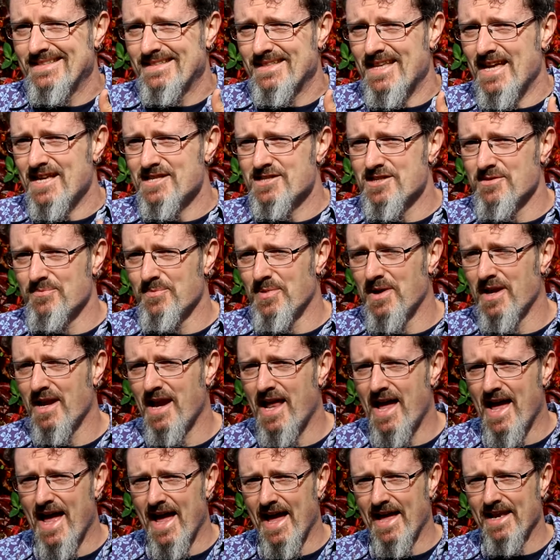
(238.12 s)
That's the
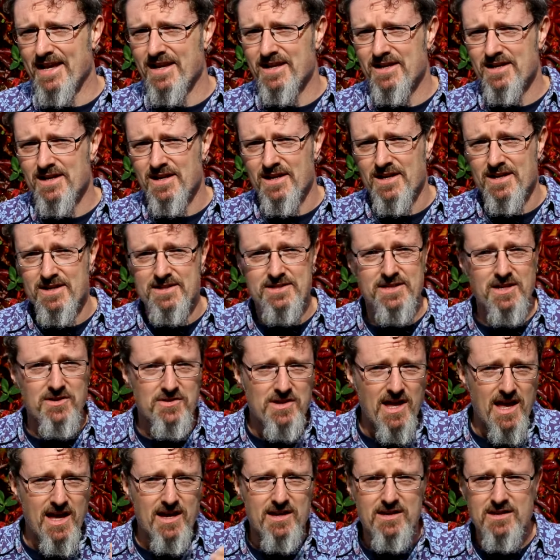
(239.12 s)
plan. So
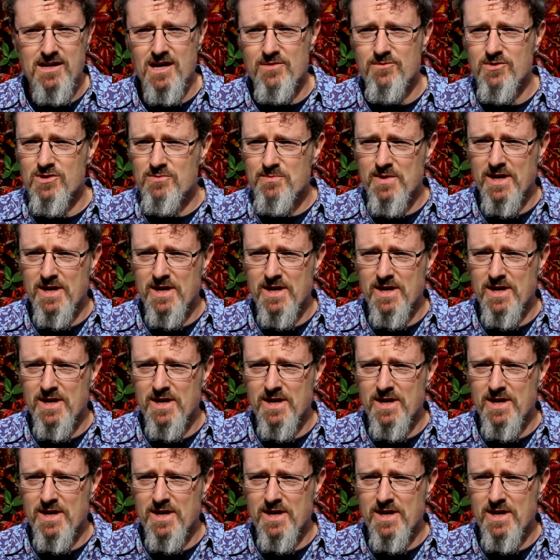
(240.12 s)
yeah, come with